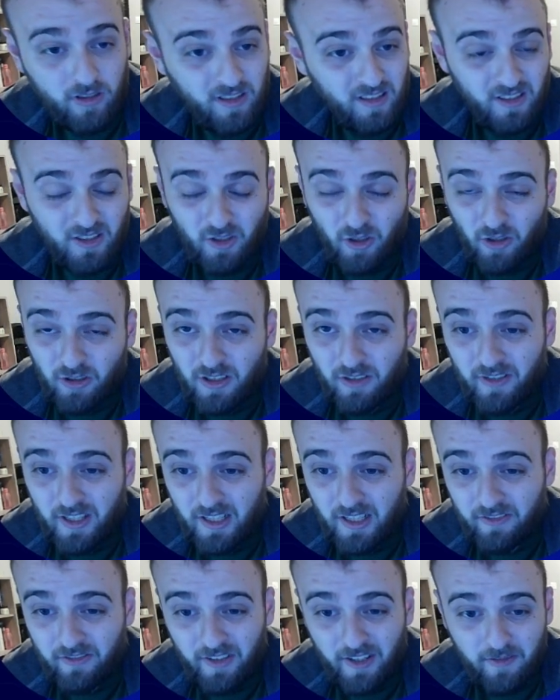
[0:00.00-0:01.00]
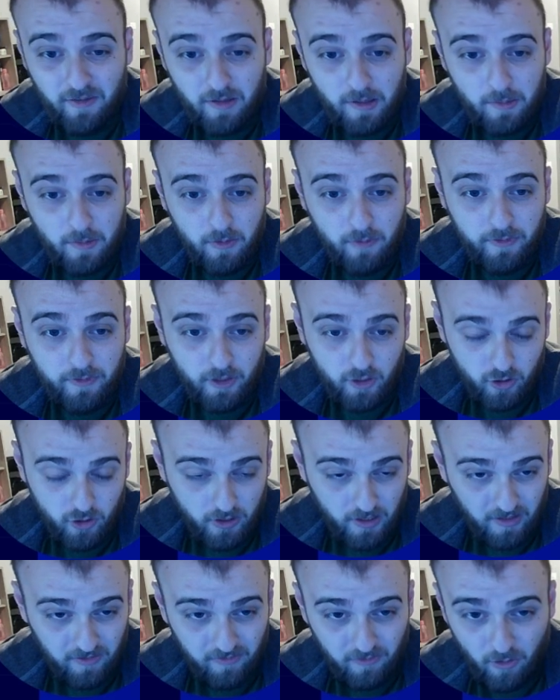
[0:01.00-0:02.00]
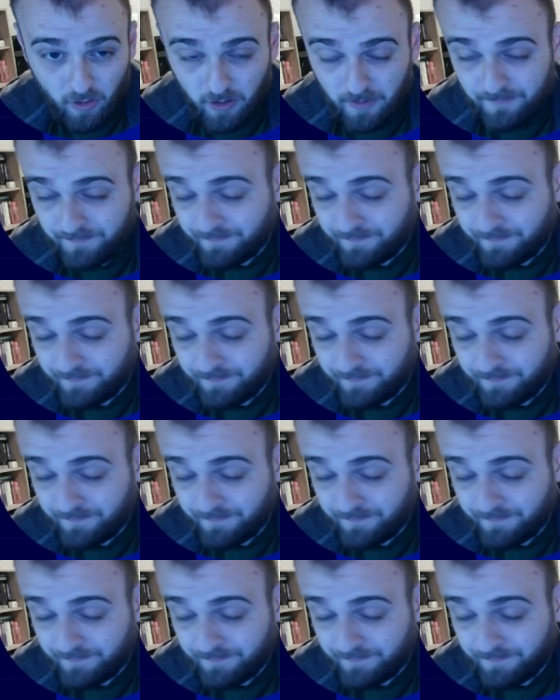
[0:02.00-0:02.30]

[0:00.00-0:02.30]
Not a very favorable fixture on for